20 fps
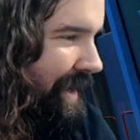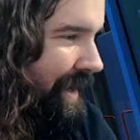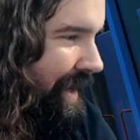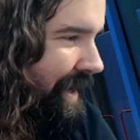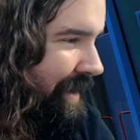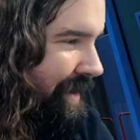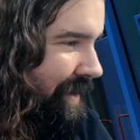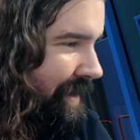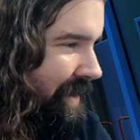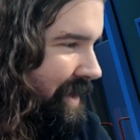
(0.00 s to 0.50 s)

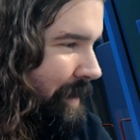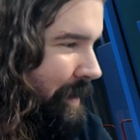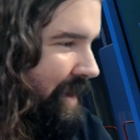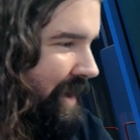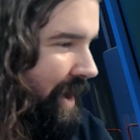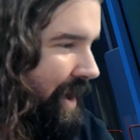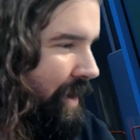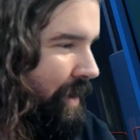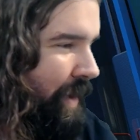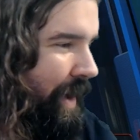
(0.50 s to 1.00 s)
Uh, so
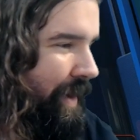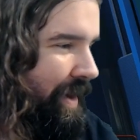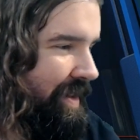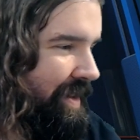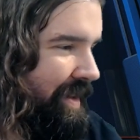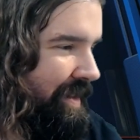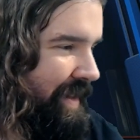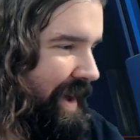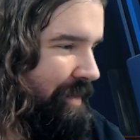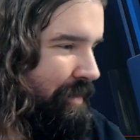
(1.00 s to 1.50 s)
Timothy L. Gregory
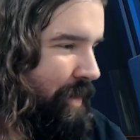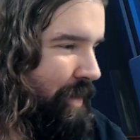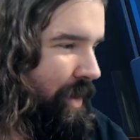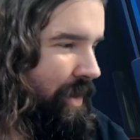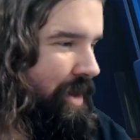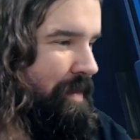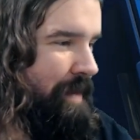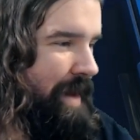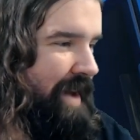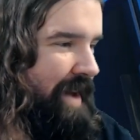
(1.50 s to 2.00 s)
says they have more
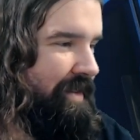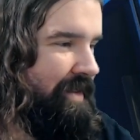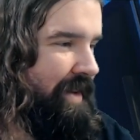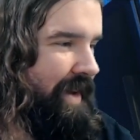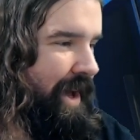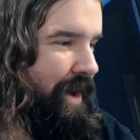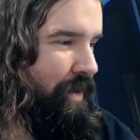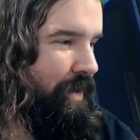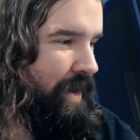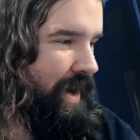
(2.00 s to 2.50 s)
than Ambassador
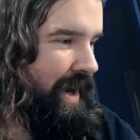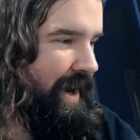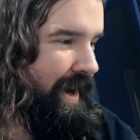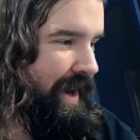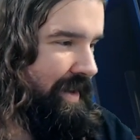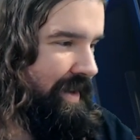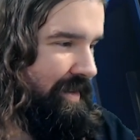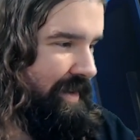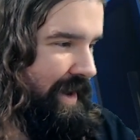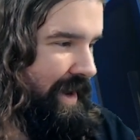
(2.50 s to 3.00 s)
Kael working
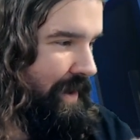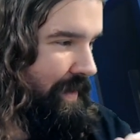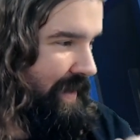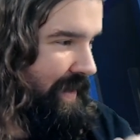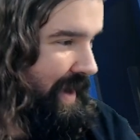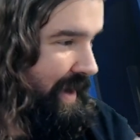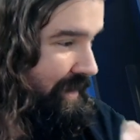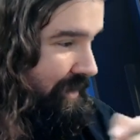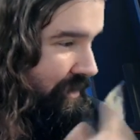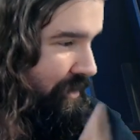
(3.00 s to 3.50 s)
on STO.
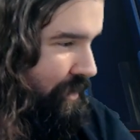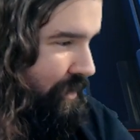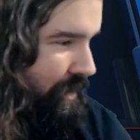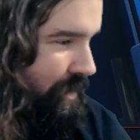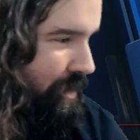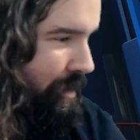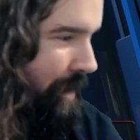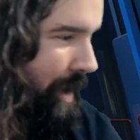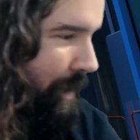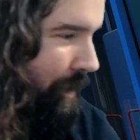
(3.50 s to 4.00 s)
That is
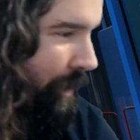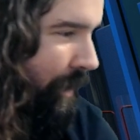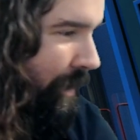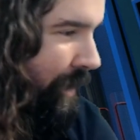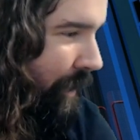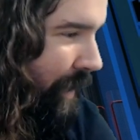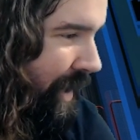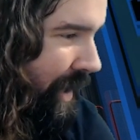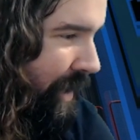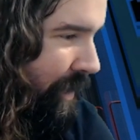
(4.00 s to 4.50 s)
true, but I'm
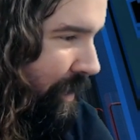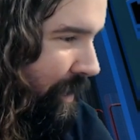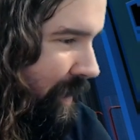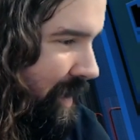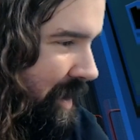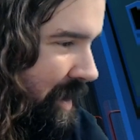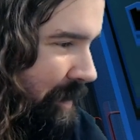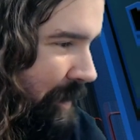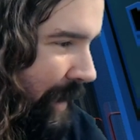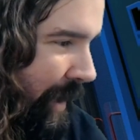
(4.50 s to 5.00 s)
wondering what you were
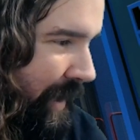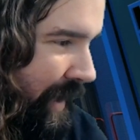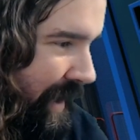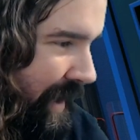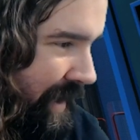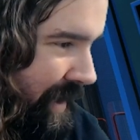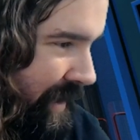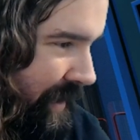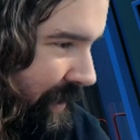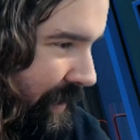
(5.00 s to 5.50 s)

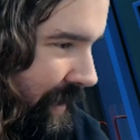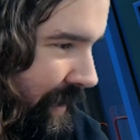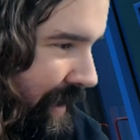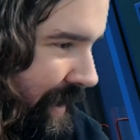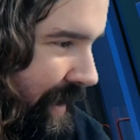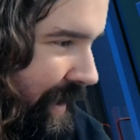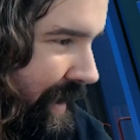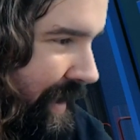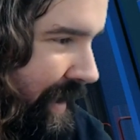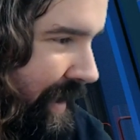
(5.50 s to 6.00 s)
responding to.
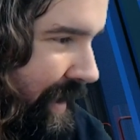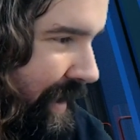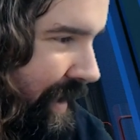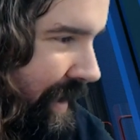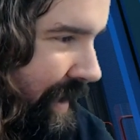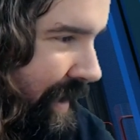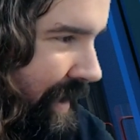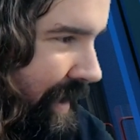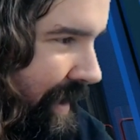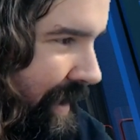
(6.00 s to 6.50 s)

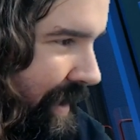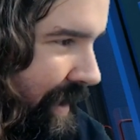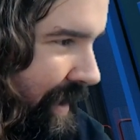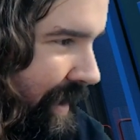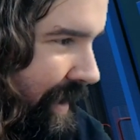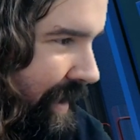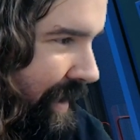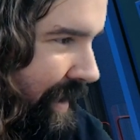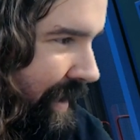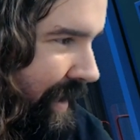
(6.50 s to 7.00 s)

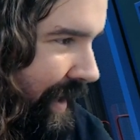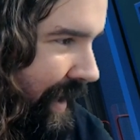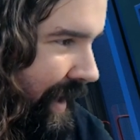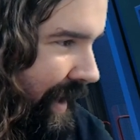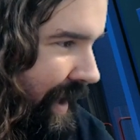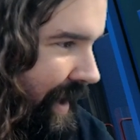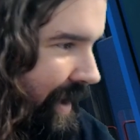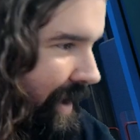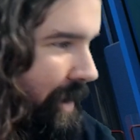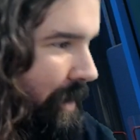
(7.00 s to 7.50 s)
Uh,
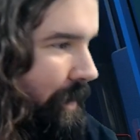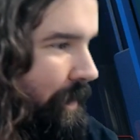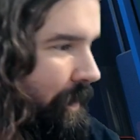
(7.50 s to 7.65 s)
I don't know.